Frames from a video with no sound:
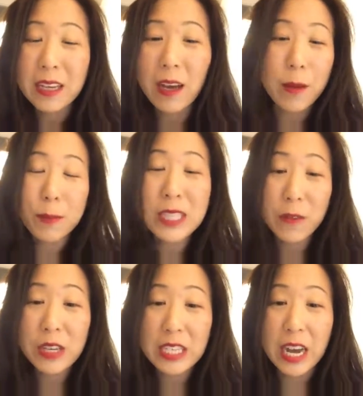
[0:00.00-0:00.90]

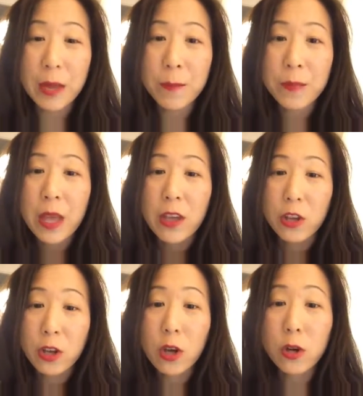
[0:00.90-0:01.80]
Pacific time.
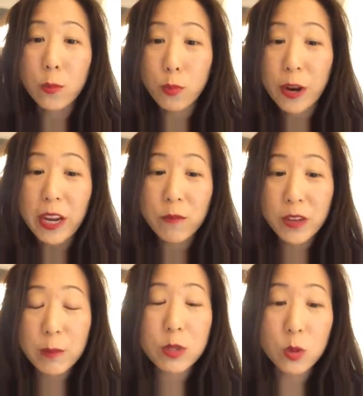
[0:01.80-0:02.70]
You can go to
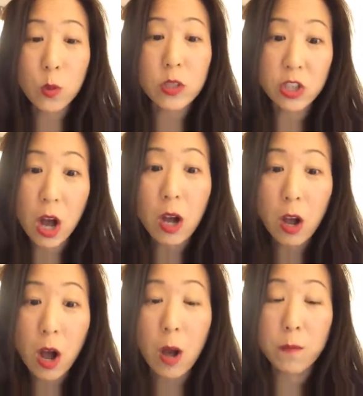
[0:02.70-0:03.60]

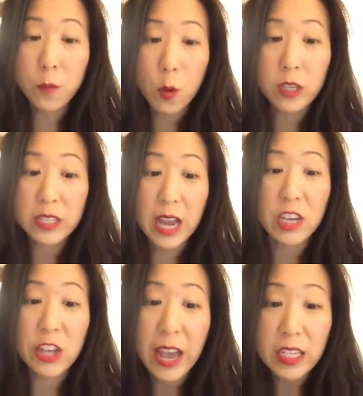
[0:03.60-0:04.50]

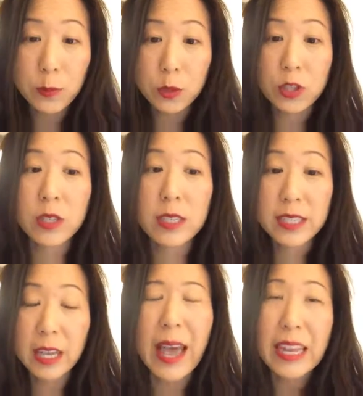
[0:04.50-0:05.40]
brandfameschool.com/experts
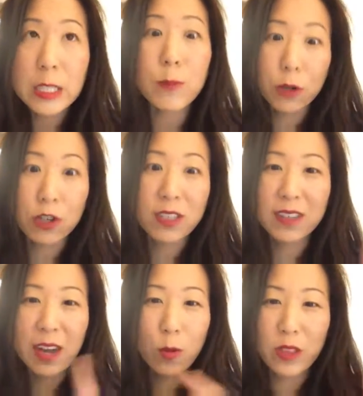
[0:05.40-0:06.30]
to expert,
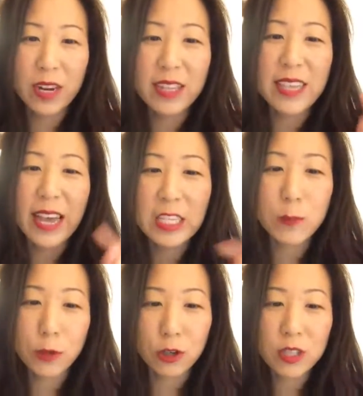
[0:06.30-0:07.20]
not with an S,
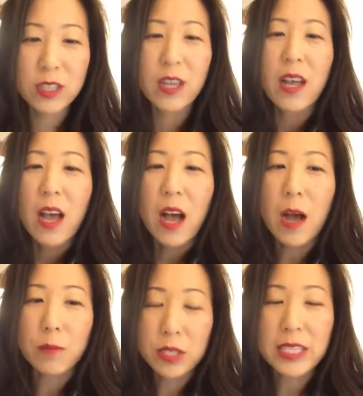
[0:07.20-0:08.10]
expert,
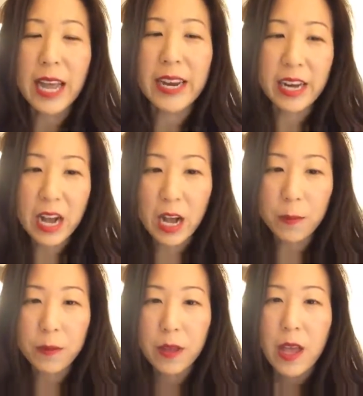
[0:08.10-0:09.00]
to sign up.